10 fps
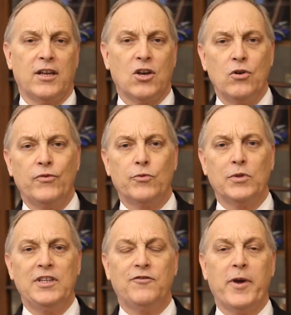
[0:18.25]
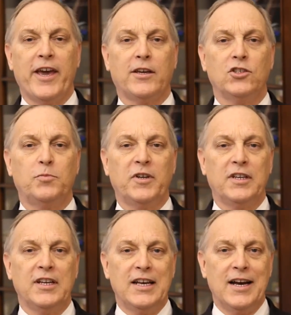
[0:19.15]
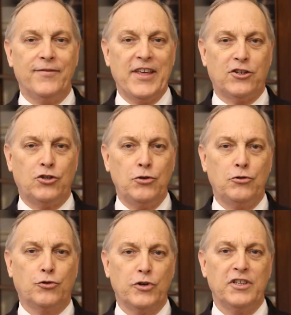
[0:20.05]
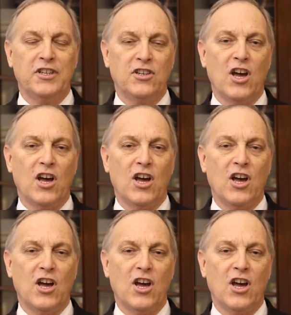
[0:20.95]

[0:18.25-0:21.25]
a COVID relief package, but of that $2 trillion,